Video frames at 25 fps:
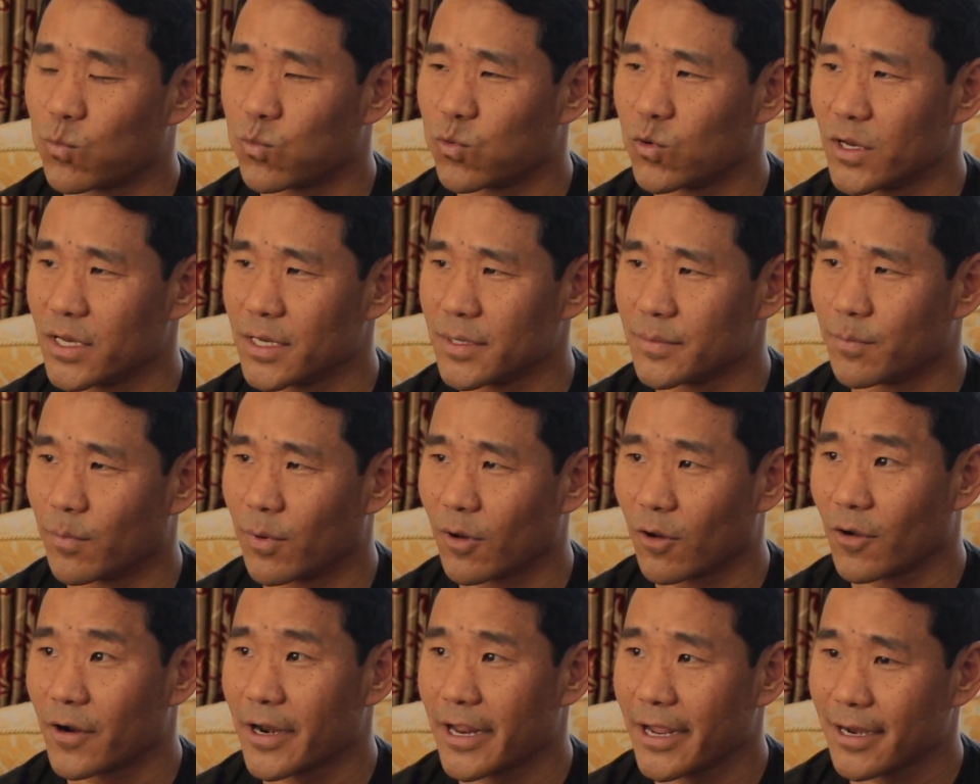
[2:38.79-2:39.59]
fully
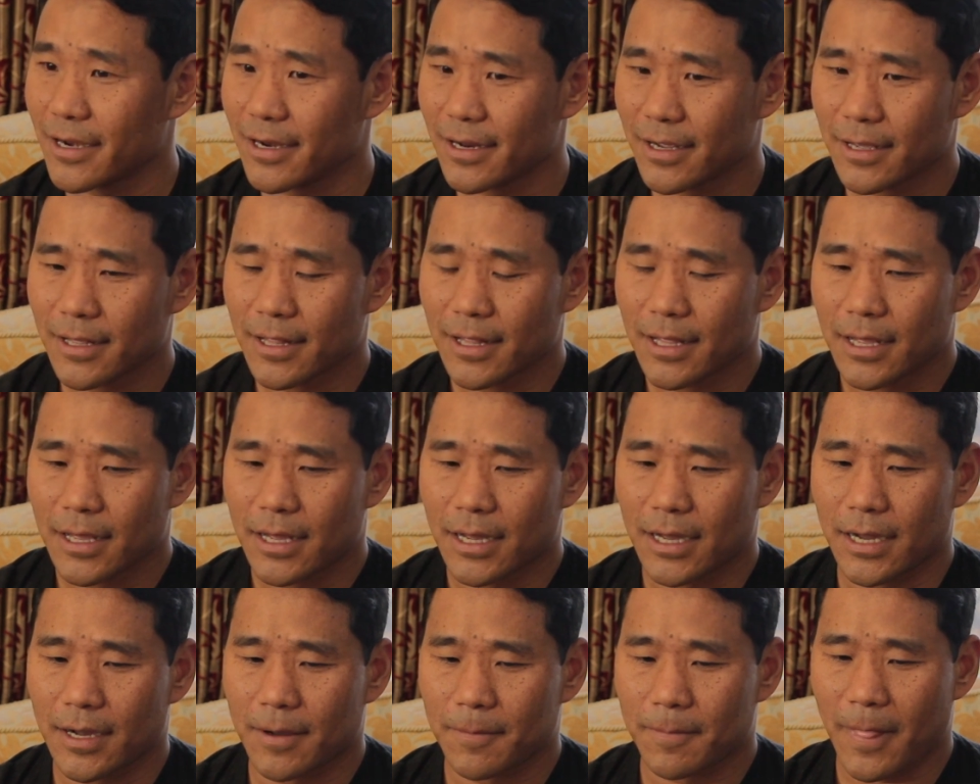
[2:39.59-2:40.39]
blooded,
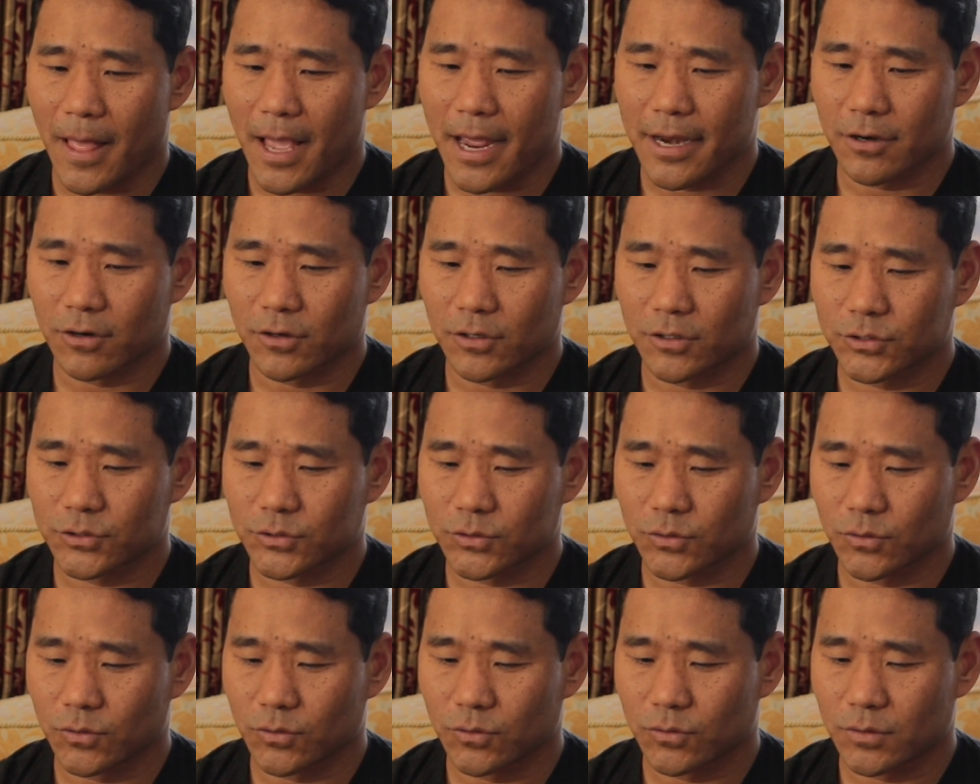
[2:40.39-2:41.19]
and
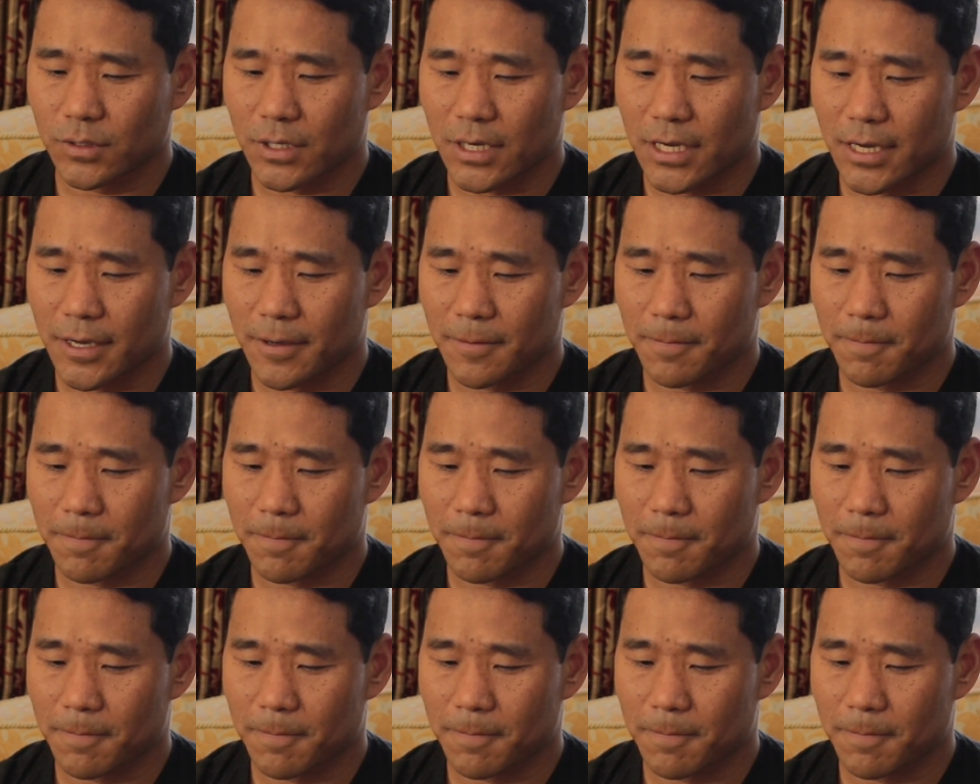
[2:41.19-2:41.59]
also,